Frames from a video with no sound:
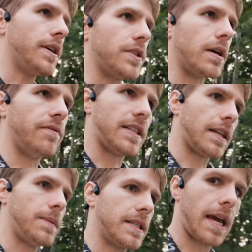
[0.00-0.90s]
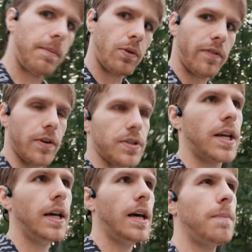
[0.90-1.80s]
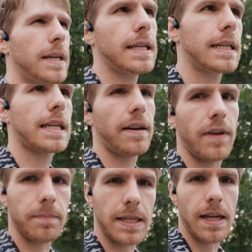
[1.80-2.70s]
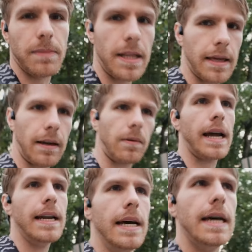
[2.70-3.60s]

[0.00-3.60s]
that some vasectomies can be reversed, but he said it's kind of a Humpty Dumpty thing, right?